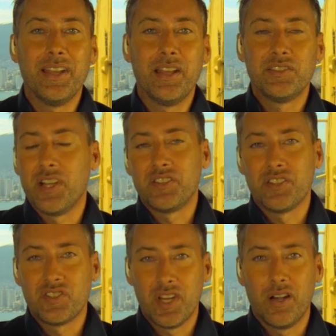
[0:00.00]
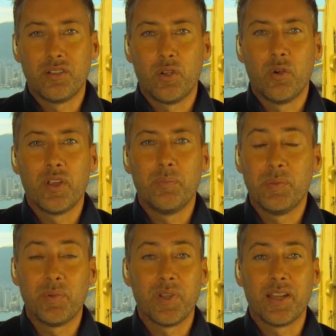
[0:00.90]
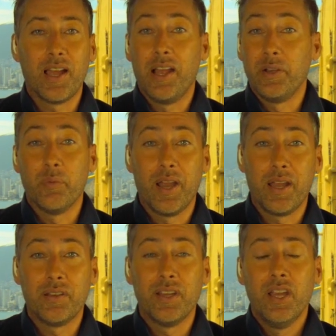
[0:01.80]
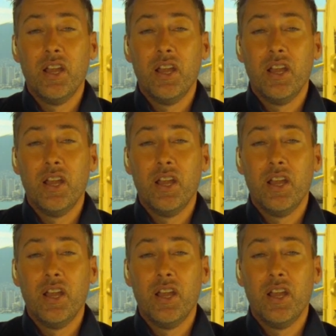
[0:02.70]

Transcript: And it's not just J.R.R. Tolkien, people like Ayn Rand,